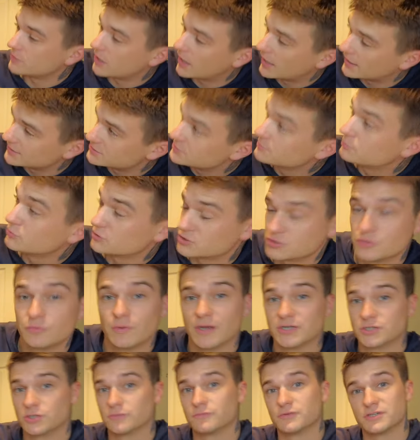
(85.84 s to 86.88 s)
uh, to Pursuit
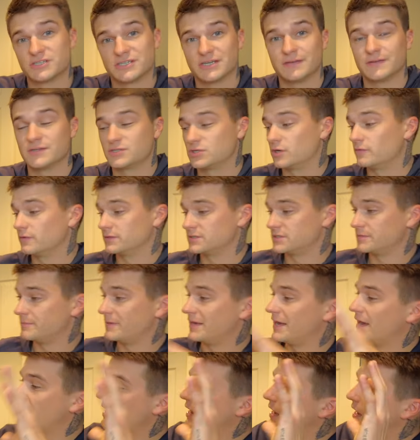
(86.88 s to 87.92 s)
Retro for sending this over to me.